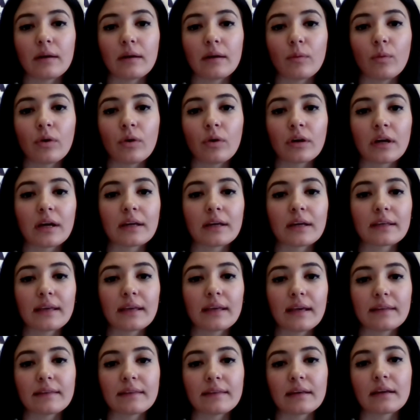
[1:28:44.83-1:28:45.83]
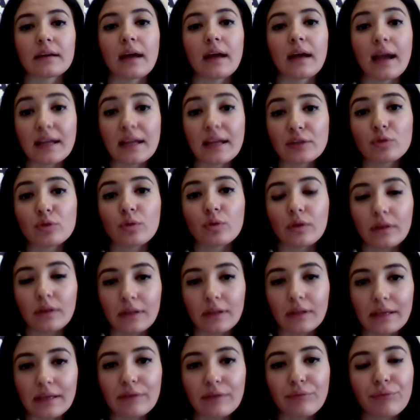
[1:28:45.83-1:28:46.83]
wanna get annual
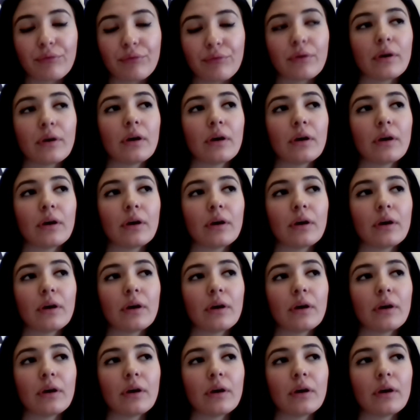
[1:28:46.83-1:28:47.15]
leave,